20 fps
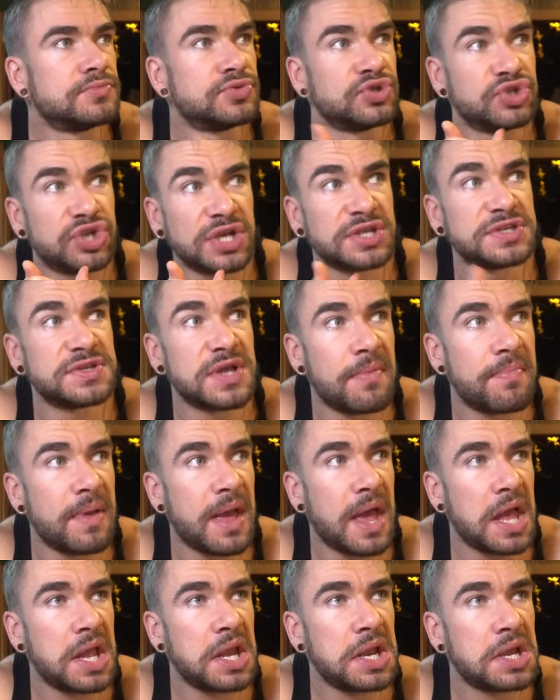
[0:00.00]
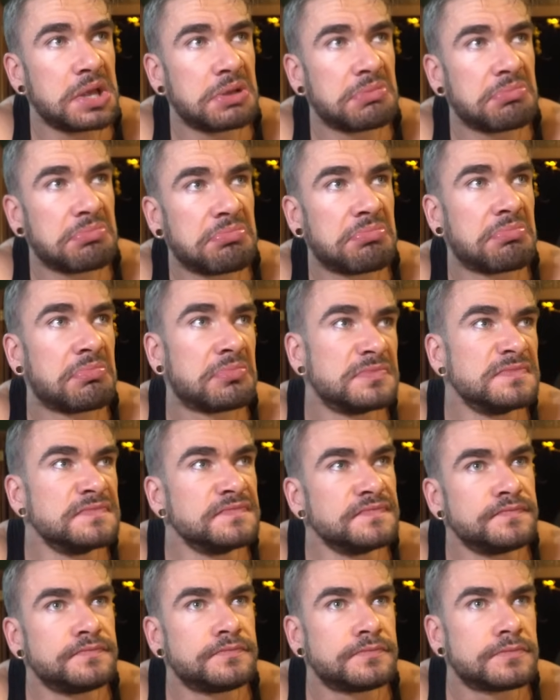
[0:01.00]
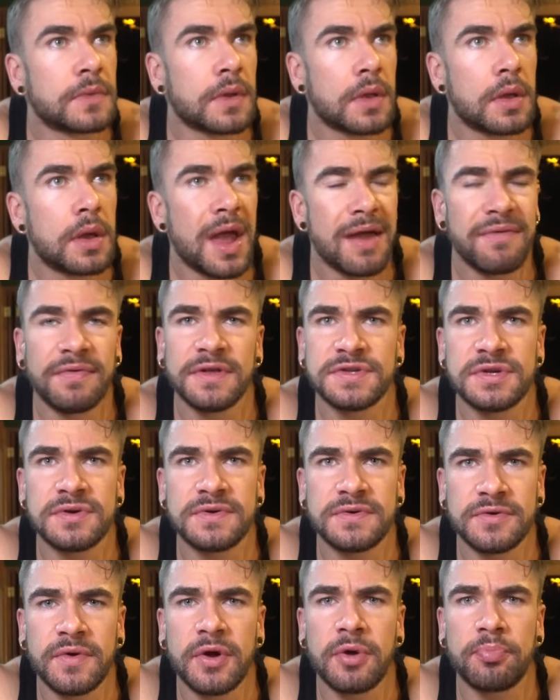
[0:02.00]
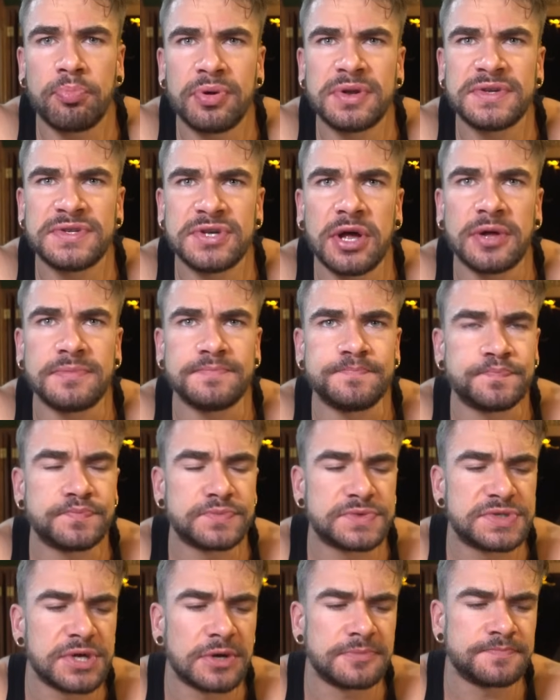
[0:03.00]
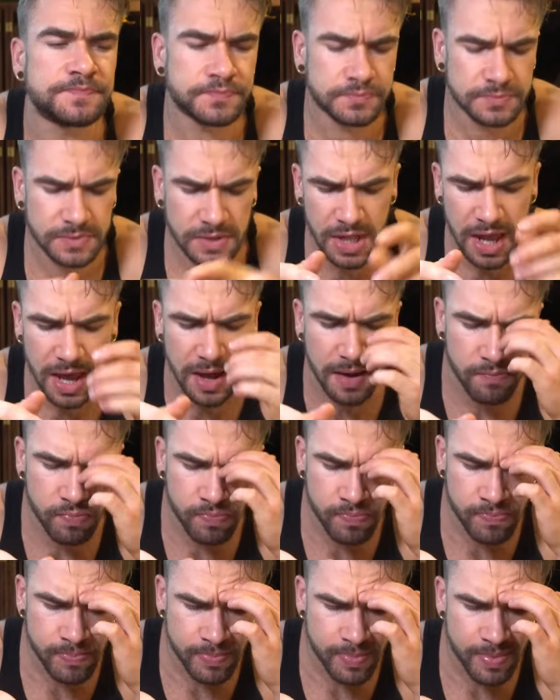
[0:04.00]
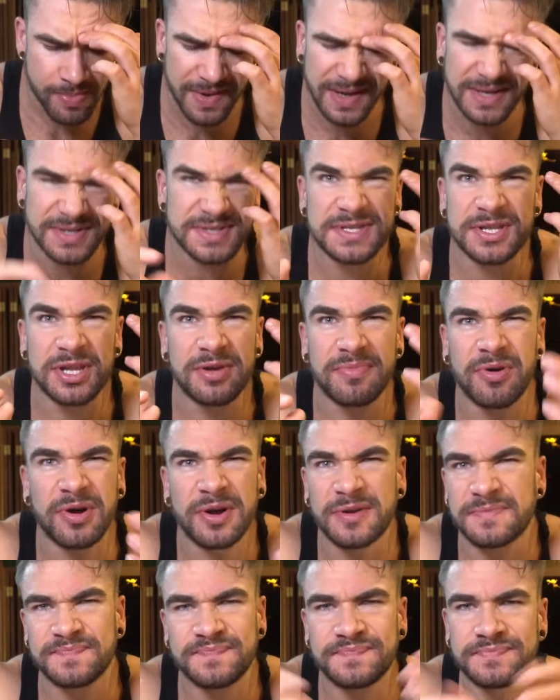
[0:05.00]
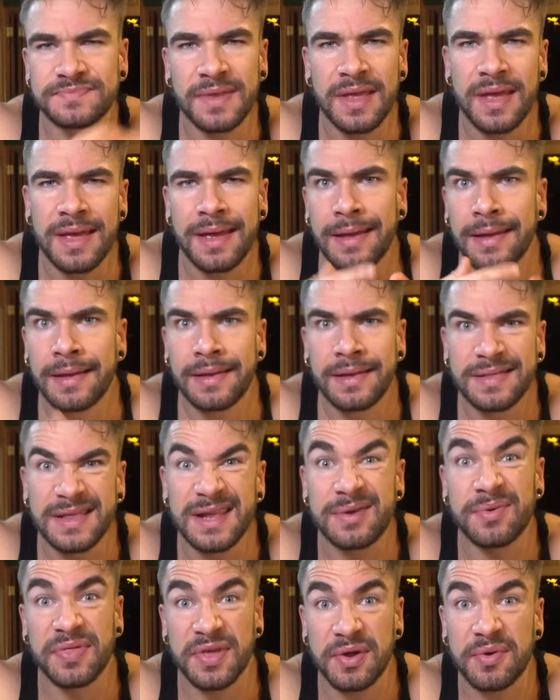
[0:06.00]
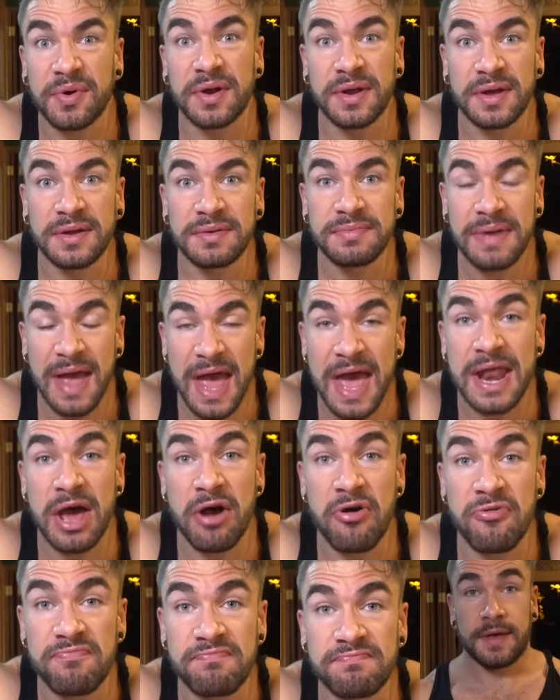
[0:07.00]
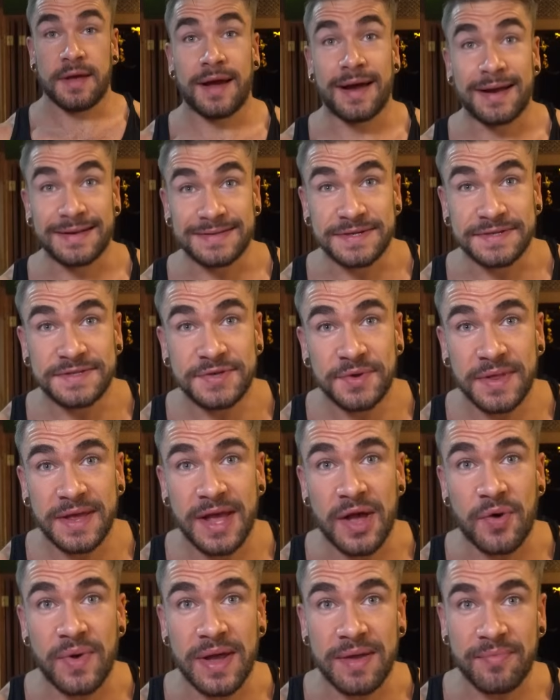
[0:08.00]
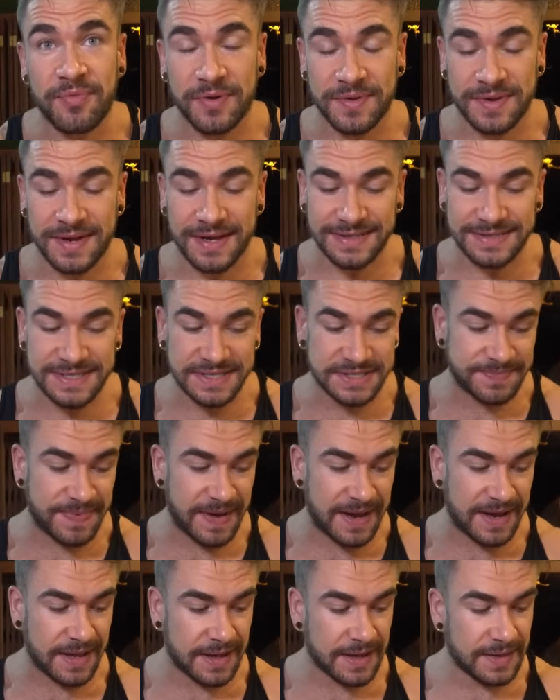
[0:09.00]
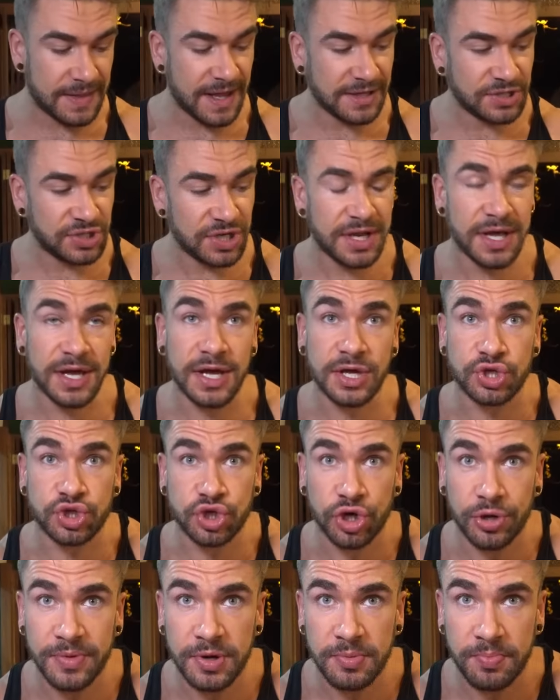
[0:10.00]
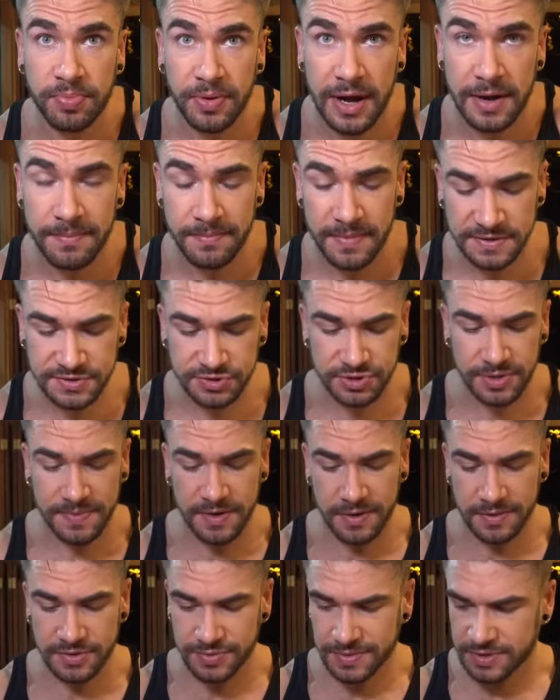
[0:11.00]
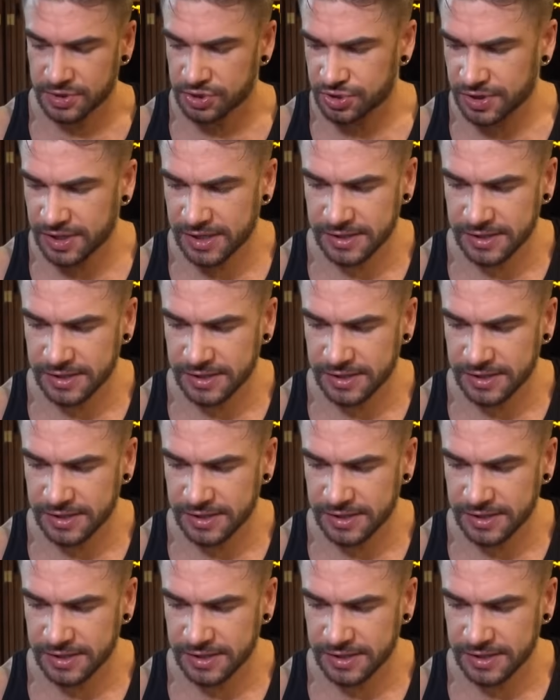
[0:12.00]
Chicken's not bad. Everything's all pretty solid. So, yeah, maybe just a little more. Then I think we're gonna head out. All right, so I totally got way more than I anticipated. They actually had a German brand mustard up there, which I wanted to